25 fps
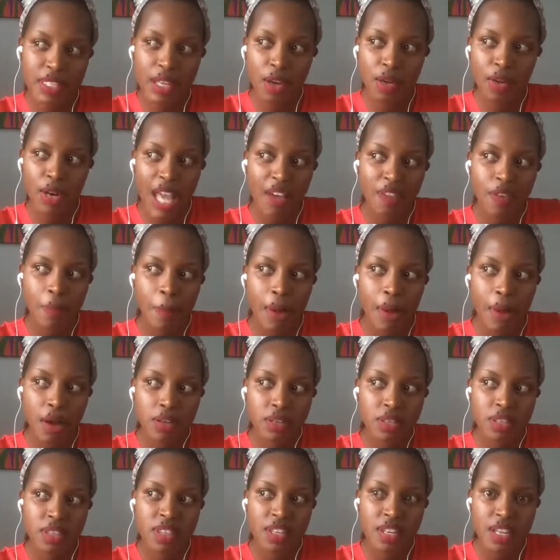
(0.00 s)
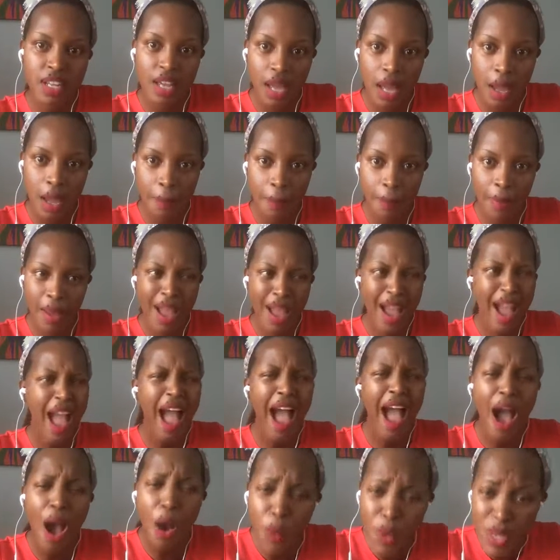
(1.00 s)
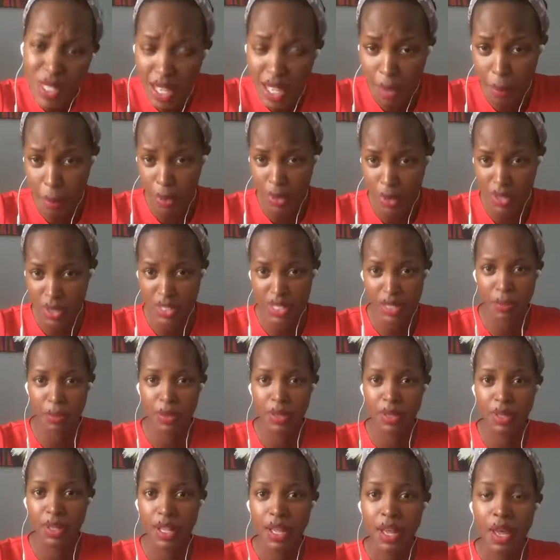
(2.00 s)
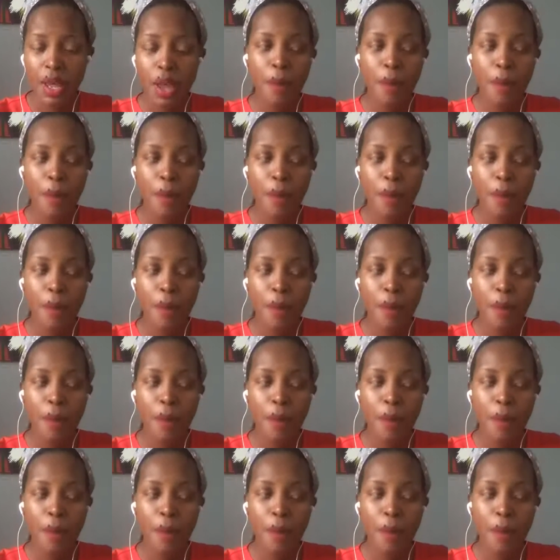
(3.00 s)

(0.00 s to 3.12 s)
they only have about 3M. How is that possible?